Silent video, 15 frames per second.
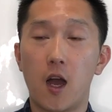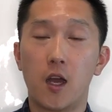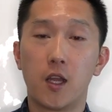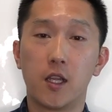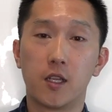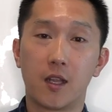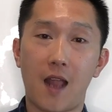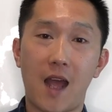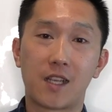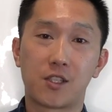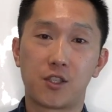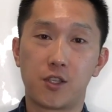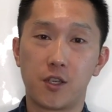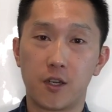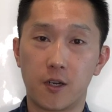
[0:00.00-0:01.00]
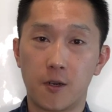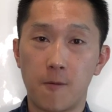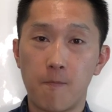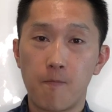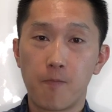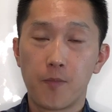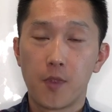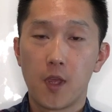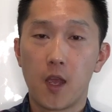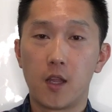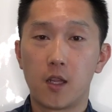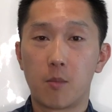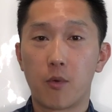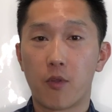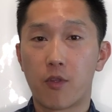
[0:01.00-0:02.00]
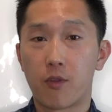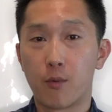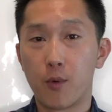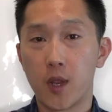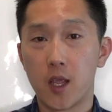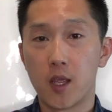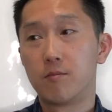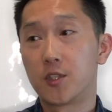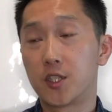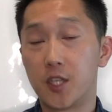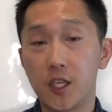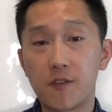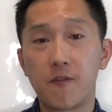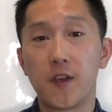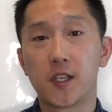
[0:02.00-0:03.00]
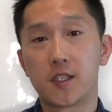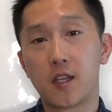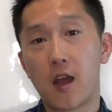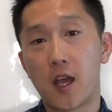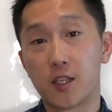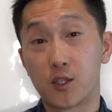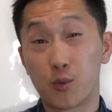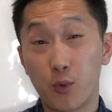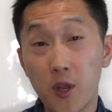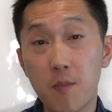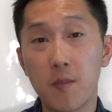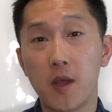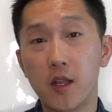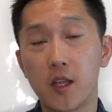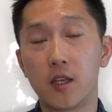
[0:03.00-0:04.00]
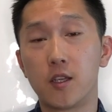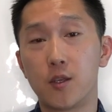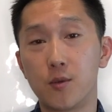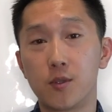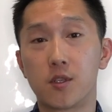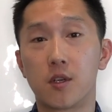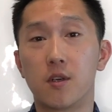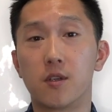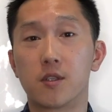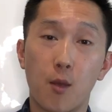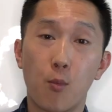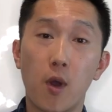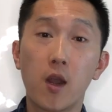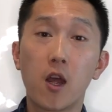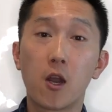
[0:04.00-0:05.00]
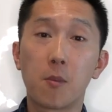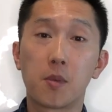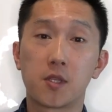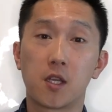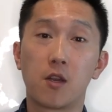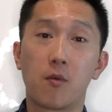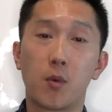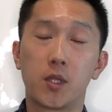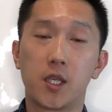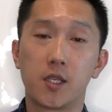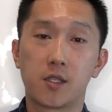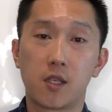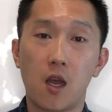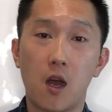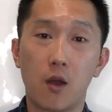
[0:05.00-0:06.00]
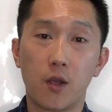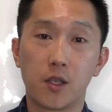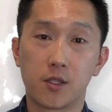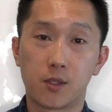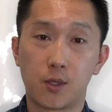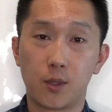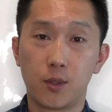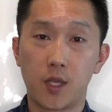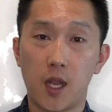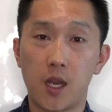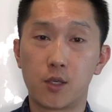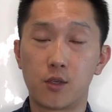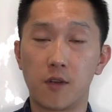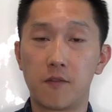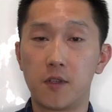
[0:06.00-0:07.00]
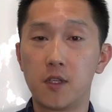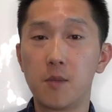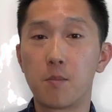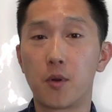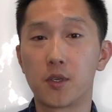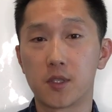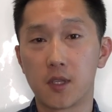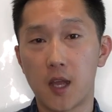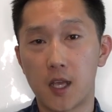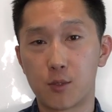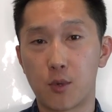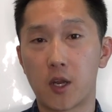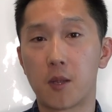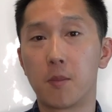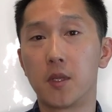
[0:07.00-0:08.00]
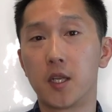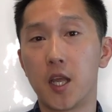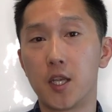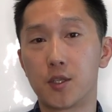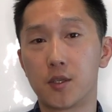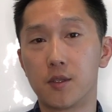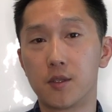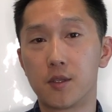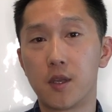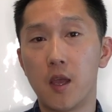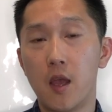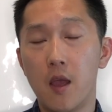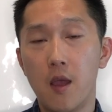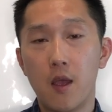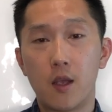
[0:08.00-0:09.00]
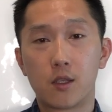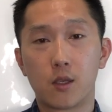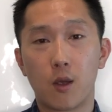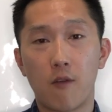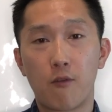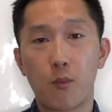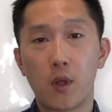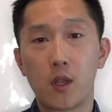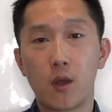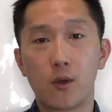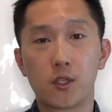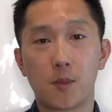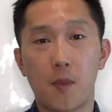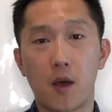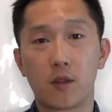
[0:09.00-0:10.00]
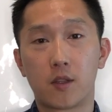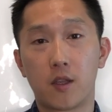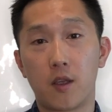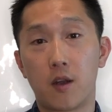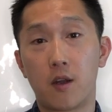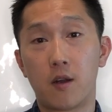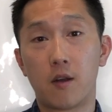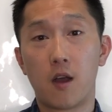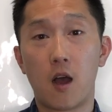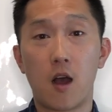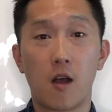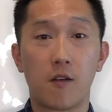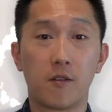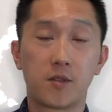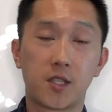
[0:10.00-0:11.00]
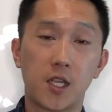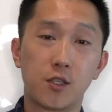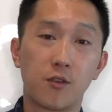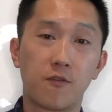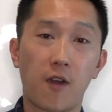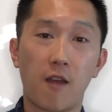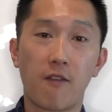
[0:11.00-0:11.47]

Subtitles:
in the last year. And number 3, Stitch Fix now has 3 million users. 100% of what they sell is through data-driven, personalized recommendations. So everyone knows about their send you 5